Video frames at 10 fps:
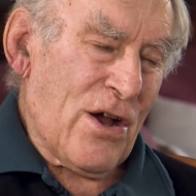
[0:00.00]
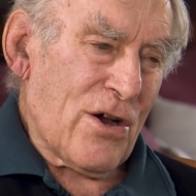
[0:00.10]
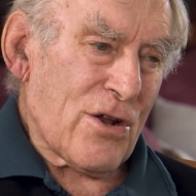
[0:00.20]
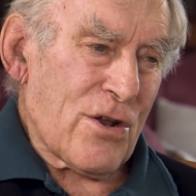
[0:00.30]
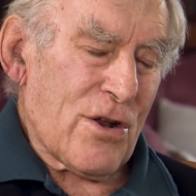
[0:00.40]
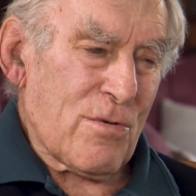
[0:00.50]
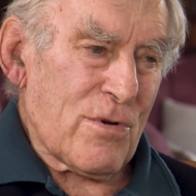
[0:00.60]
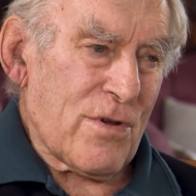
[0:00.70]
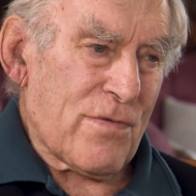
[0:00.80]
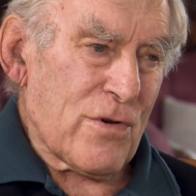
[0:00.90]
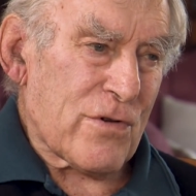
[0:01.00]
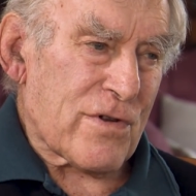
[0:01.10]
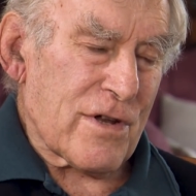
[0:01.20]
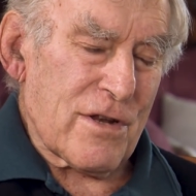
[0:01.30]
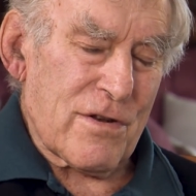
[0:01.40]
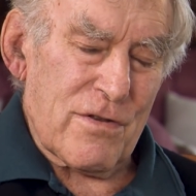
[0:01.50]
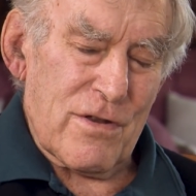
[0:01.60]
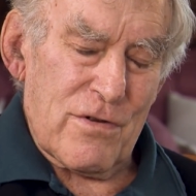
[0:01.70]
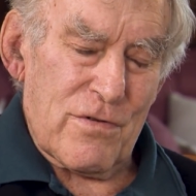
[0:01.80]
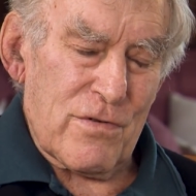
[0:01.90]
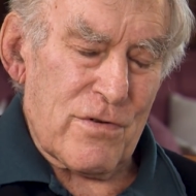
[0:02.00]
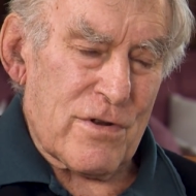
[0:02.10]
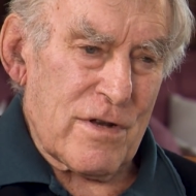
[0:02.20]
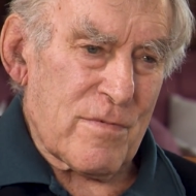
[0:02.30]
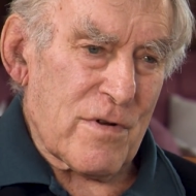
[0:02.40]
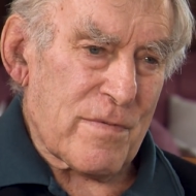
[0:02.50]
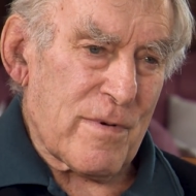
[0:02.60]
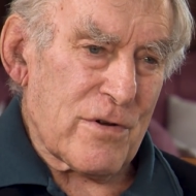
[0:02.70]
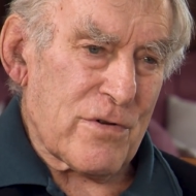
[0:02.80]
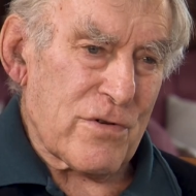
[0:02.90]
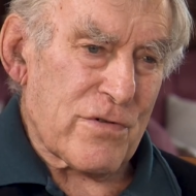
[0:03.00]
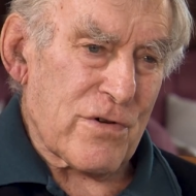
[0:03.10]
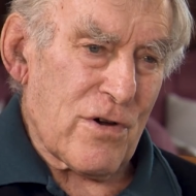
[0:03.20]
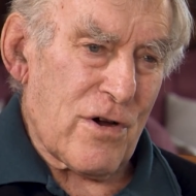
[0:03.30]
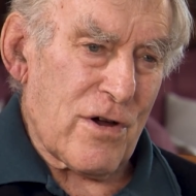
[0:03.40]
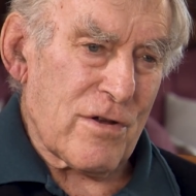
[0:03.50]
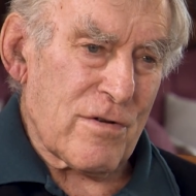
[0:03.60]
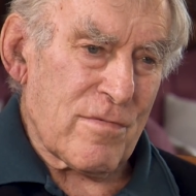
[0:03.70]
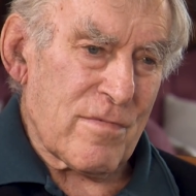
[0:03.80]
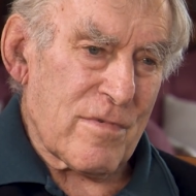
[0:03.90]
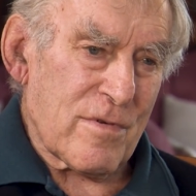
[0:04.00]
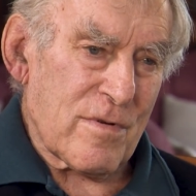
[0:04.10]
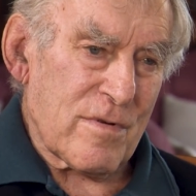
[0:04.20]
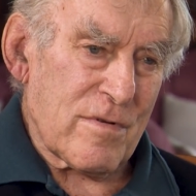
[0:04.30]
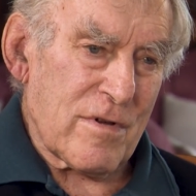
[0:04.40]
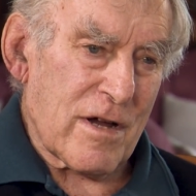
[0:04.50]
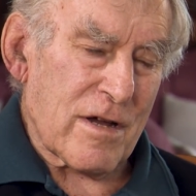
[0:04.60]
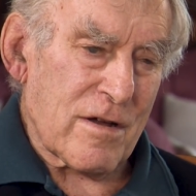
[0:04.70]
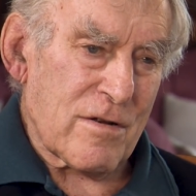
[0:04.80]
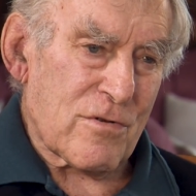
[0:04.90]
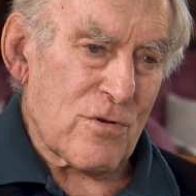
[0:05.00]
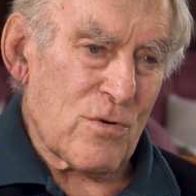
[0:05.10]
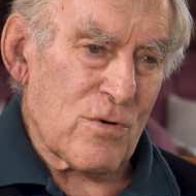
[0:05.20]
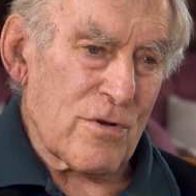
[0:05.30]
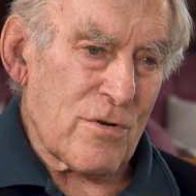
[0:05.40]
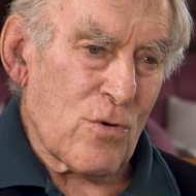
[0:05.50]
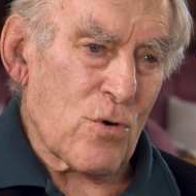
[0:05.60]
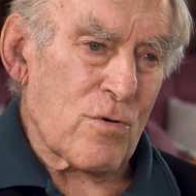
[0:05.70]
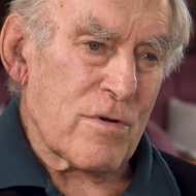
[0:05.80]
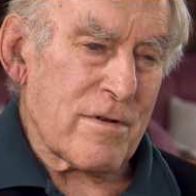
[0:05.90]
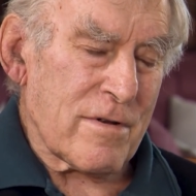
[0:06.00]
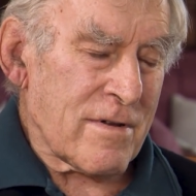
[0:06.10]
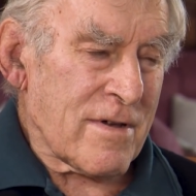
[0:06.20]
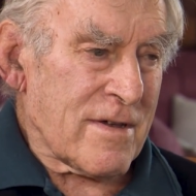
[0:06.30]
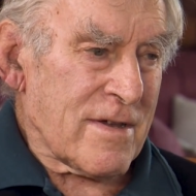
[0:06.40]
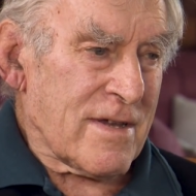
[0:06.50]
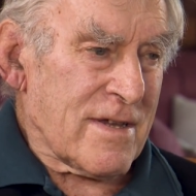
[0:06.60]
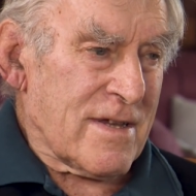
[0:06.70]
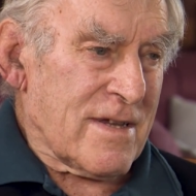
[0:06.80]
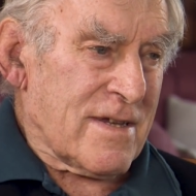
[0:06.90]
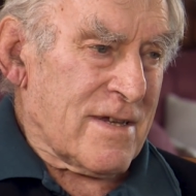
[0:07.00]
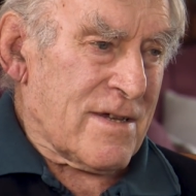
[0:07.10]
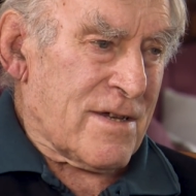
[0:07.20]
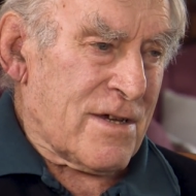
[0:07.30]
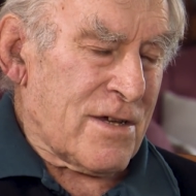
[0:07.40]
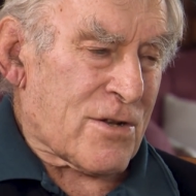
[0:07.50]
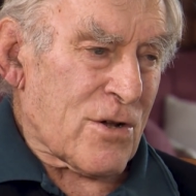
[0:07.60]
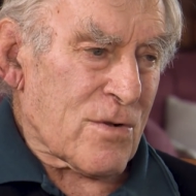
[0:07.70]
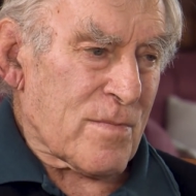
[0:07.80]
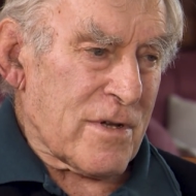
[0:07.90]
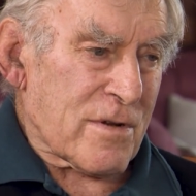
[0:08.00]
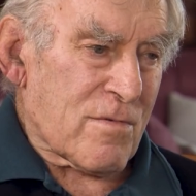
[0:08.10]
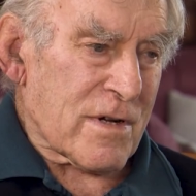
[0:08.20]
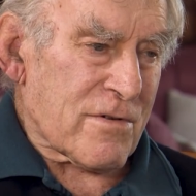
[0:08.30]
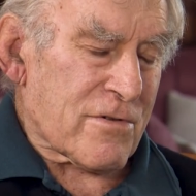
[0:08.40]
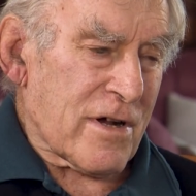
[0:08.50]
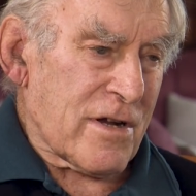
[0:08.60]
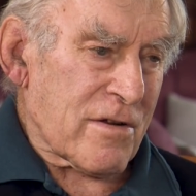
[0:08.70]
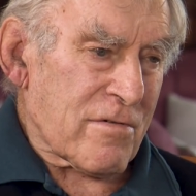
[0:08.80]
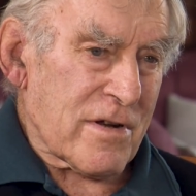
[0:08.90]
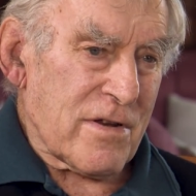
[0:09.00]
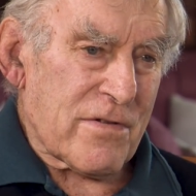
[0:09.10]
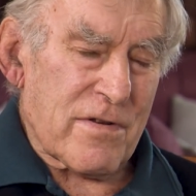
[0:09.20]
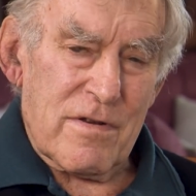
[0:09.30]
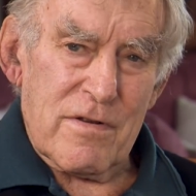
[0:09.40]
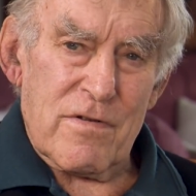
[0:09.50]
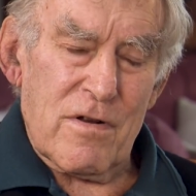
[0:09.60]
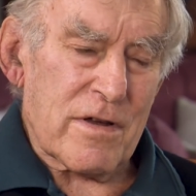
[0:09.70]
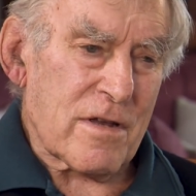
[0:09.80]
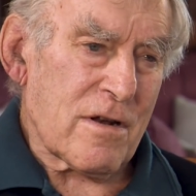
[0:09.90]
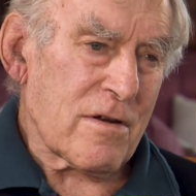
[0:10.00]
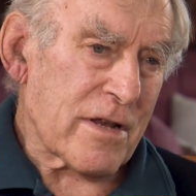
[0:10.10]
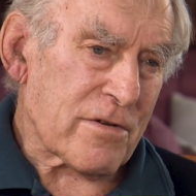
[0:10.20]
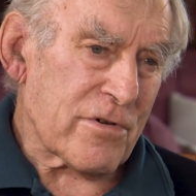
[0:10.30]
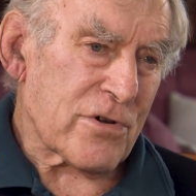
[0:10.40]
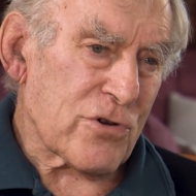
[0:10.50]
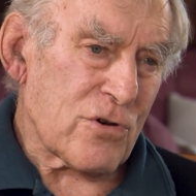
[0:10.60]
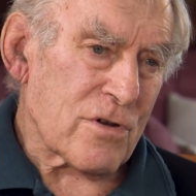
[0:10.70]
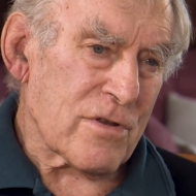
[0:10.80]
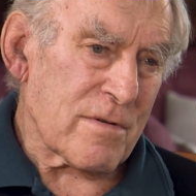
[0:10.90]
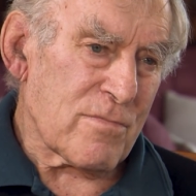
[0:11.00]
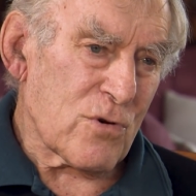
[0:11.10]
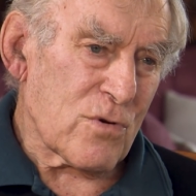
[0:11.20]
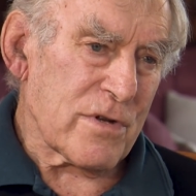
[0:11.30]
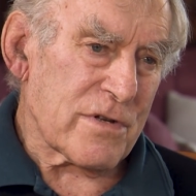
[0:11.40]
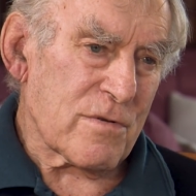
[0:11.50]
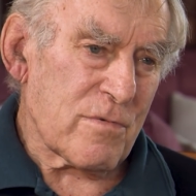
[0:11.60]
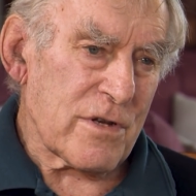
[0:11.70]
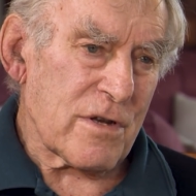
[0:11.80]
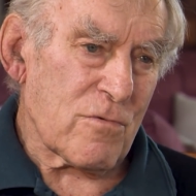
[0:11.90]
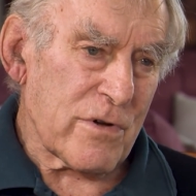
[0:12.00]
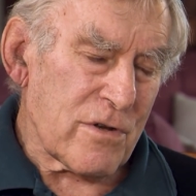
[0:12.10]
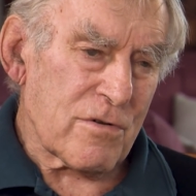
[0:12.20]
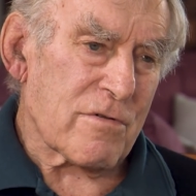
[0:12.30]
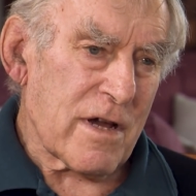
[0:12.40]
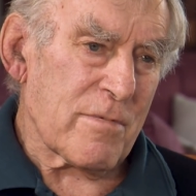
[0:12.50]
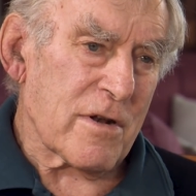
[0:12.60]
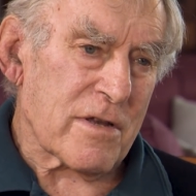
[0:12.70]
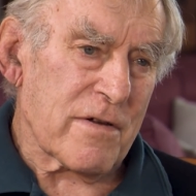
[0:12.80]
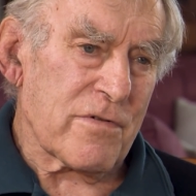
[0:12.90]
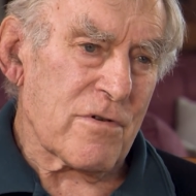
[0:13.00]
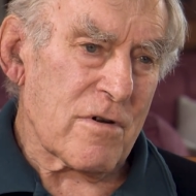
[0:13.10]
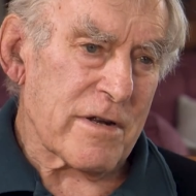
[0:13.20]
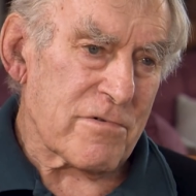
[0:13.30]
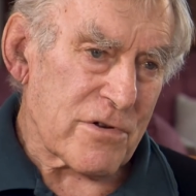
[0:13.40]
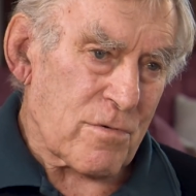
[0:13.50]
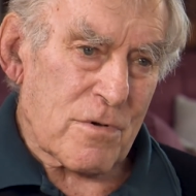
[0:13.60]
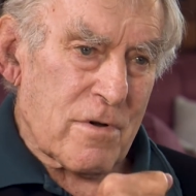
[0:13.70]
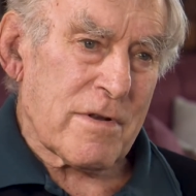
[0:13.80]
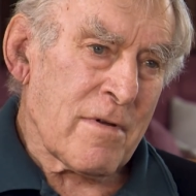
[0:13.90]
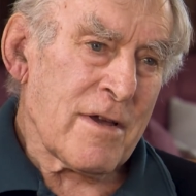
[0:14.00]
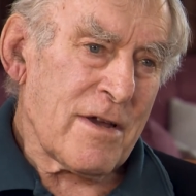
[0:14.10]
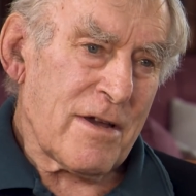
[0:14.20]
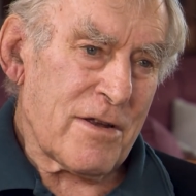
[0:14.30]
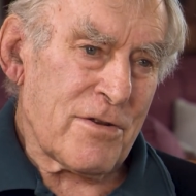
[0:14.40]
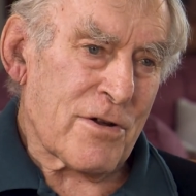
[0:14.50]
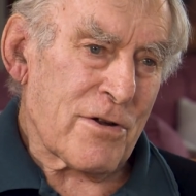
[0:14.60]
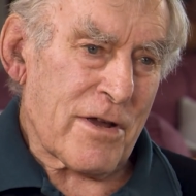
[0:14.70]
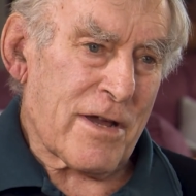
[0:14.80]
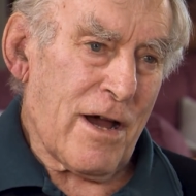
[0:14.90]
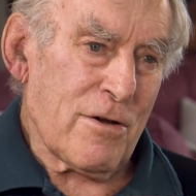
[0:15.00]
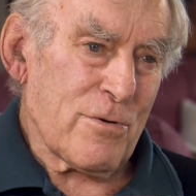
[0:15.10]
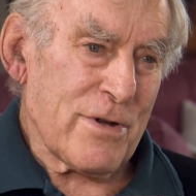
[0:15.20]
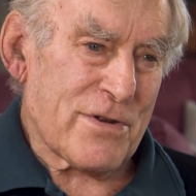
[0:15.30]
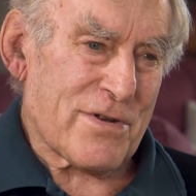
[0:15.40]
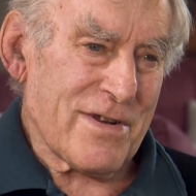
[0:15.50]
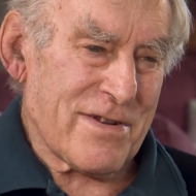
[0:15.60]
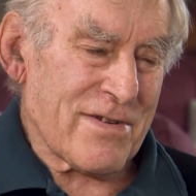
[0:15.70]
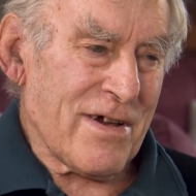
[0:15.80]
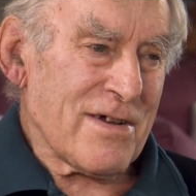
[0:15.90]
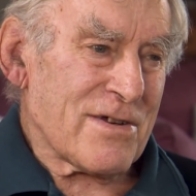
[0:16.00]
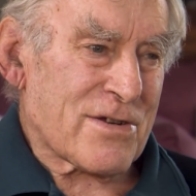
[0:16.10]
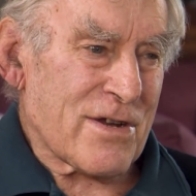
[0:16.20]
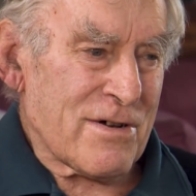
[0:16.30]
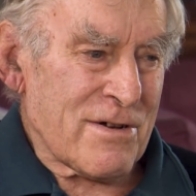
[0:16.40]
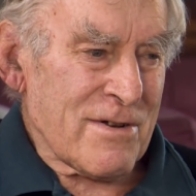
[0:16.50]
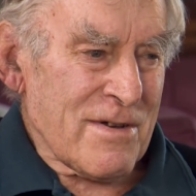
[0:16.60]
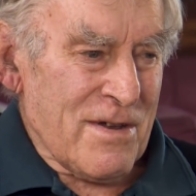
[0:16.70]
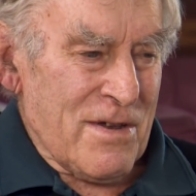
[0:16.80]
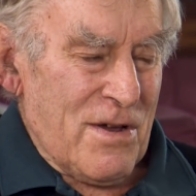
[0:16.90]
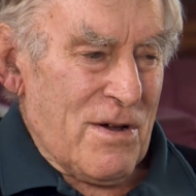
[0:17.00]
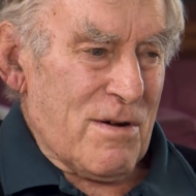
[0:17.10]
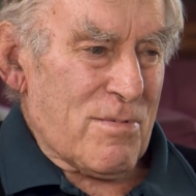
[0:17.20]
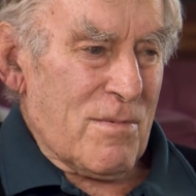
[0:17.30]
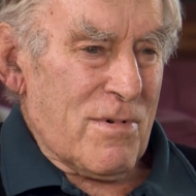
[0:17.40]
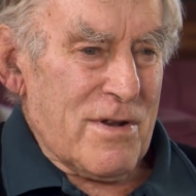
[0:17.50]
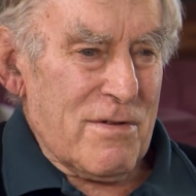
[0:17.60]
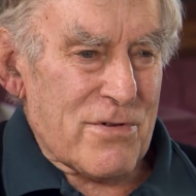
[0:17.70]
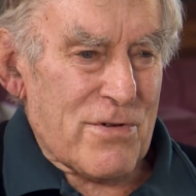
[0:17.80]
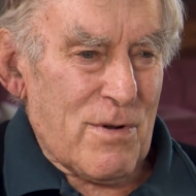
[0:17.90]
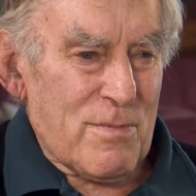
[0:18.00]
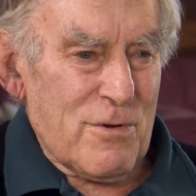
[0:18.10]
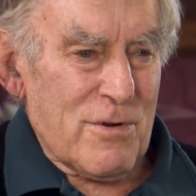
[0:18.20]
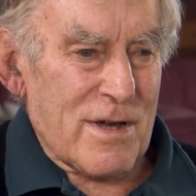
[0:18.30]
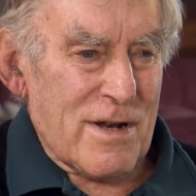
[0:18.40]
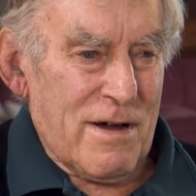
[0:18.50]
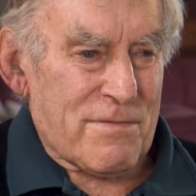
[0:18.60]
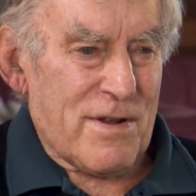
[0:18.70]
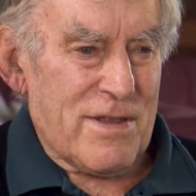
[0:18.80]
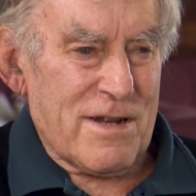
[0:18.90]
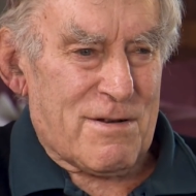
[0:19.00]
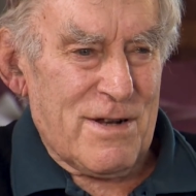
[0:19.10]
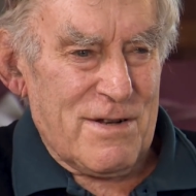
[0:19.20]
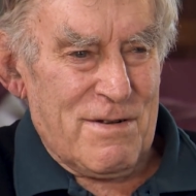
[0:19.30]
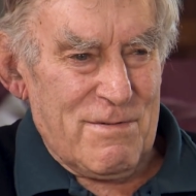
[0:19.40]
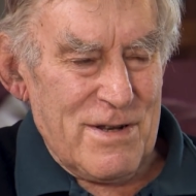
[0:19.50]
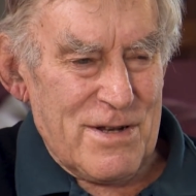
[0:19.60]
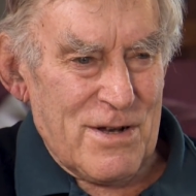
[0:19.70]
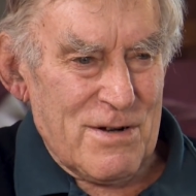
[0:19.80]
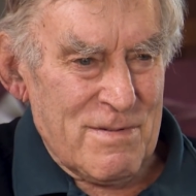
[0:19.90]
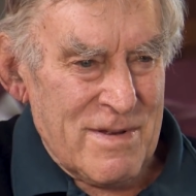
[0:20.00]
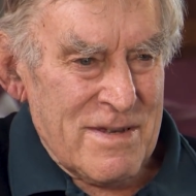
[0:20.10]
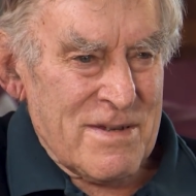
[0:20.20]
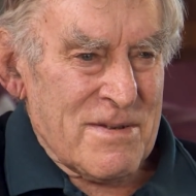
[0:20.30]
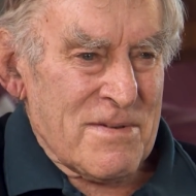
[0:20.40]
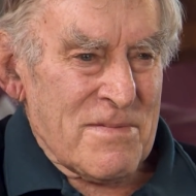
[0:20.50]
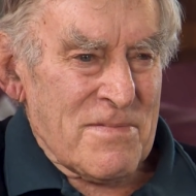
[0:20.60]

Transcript: I don't know, when you first get into those sort of teams, I suppose you're shy and young and tall and awkward, and he told me at one training run, he said, it's like an electric shock, that ball. He said, when you when you grab it, it gives you electric shock, and, and you've got to go, he said. So I probably never stopped doing it after that. For all